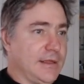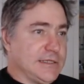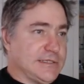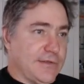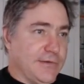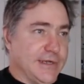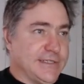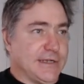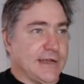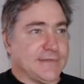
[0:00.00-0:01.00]
So the
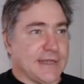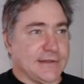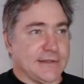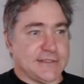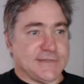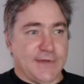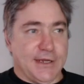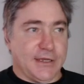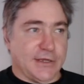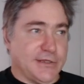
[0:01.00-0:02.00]
reason I've done these
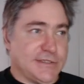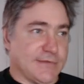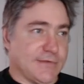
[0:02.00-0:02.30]
videos,